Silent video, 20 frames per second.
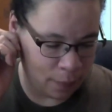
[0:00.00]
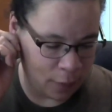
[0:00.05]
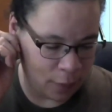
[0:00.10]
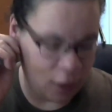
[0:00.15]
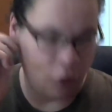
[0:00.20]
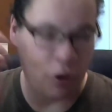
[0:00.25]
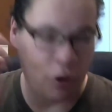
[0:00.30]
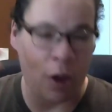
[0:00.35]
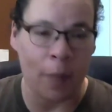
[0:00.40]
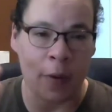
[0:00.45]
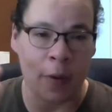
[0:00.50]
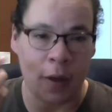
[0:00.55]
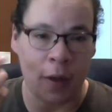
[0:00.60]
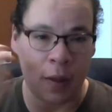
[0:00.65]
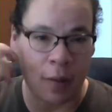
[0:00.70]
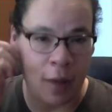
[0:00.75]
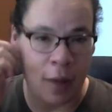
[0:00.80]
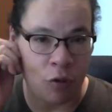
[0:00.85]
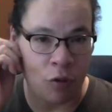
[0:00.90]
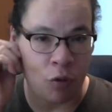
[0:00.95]
Japanese
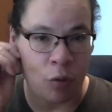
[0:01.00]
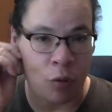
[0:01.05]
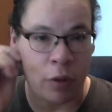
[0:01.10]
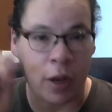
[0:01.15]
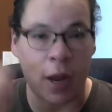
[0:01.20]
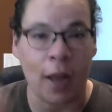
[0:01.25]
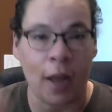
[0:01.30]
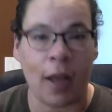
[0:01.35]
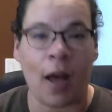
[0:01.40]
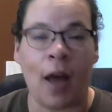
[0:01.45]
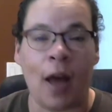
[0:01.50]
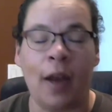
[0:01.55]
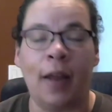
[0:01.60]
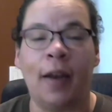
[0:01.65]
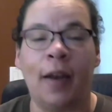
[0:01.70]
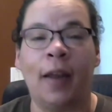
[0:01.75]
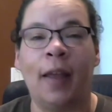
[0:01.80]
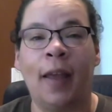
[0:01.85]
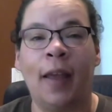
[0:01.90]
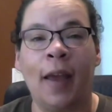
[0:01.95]
angel that I got in
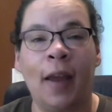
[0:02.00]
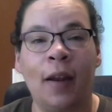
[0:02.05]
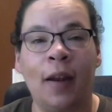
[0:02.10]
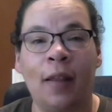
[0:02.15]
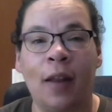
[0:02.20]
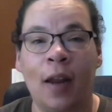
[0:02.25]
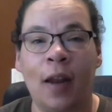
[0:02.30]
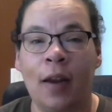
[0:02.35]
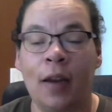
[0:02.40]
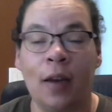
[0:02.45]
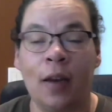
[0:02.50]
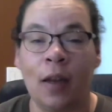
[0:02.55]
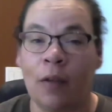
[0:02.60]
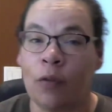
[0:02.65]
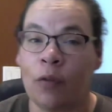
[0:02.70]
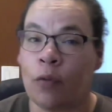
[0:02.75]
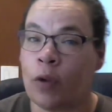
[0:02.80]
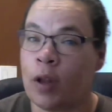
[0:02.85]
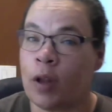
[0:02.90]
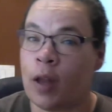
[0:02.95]
a kit that I didn't
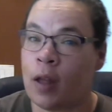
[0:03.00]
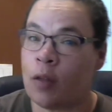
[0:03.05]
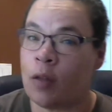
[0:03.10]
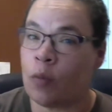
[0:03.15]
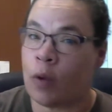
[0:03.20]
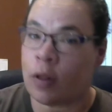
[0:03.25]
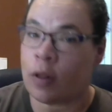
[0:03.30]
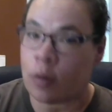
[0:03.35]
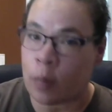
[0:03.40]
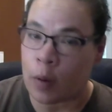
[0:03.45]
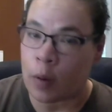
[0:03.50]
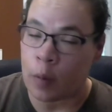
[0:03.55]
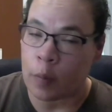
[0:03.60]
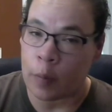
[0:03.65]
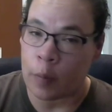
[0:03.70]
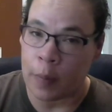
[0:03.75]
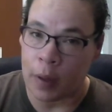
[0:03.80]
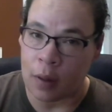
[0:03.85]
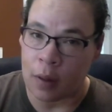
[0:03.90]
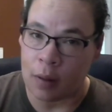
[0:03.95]
even realize was a Barbara
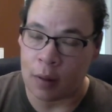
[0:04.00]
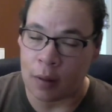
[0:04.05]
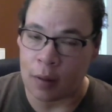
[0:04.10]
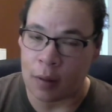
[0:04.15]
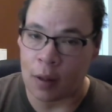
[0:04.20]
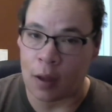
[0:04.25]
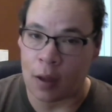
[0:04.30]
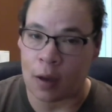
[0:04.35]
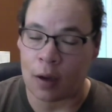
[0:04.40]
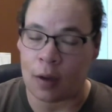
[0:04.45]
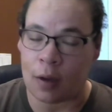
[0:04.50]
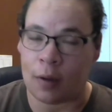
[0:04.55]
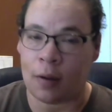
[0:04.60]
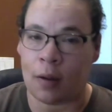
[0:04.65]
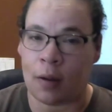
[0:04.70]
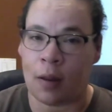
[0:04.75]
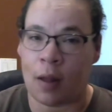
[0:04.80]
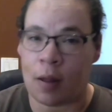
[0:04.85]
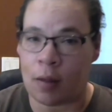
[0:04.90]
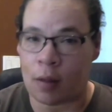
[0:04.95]
Bates design
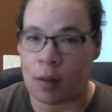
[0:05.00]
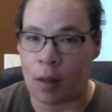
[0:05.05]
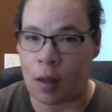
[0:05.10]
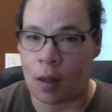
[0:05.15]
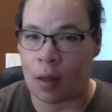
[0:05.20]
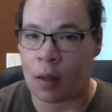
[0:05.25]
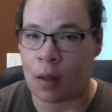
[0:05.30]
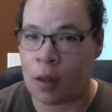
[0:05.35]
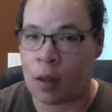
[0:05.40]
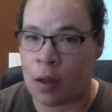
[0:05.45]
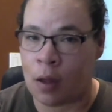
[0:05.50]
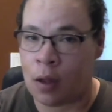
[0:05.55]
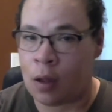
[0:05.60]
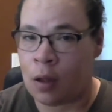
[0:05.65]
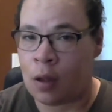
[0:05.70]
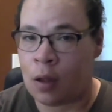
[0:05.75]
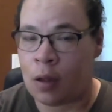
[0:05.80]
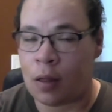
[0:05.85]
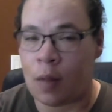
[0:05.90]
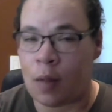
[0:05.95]
until I saw
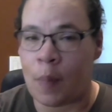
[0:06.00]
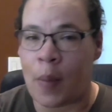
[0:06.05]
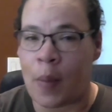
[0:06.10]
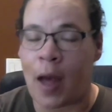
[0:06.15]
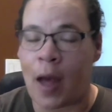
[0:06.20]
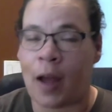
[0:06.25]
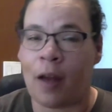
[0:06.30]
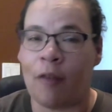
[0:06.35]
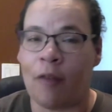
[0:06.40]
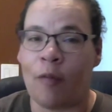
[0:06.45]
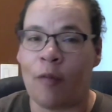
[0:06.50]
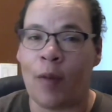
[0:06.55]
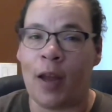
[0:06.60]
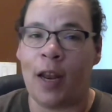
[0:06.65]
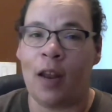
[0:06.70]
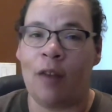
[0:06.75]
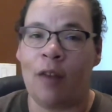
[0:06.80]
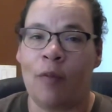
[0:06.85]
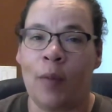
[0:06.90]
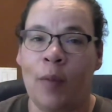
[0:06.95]
the back of my
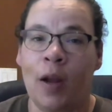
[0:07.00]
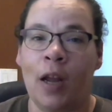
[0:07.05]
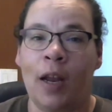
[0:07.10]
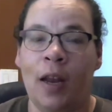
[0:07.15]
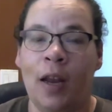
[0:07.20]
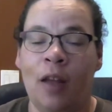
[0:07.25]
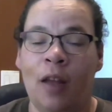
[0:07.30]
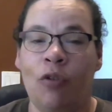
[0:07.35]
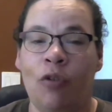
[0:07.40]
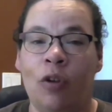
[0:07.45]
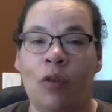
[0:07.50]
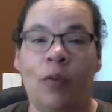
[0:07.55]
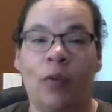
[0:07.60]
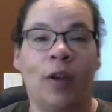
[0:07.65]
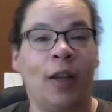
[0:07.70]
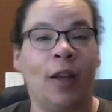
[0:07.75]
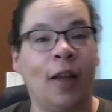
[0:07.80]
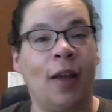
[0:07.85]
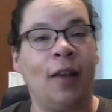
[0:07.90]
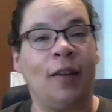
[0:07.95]
Native American angel and
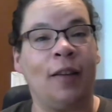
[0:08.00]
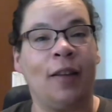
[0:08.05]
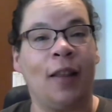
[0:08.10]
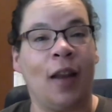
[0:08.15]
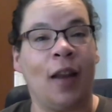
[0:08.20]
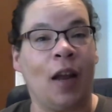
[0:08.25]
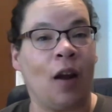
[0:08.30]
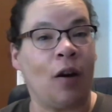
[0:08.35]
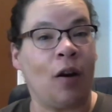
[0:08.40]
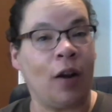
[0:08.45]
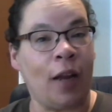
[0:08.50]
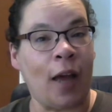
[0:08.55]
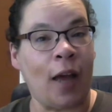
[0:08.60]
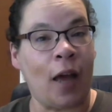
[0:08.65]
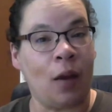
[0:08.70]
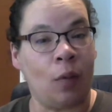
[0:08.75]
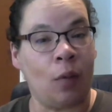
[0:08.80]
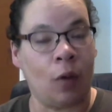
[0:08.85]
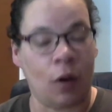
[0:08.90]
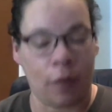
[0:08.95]
realized that I already
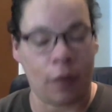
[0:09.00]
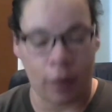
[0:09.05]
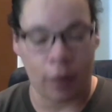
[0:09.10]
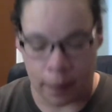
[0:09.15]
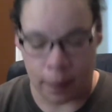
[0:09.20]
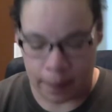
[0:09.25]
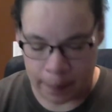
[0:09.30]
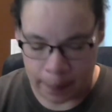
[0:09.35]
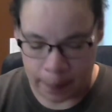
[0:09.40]
had one of them.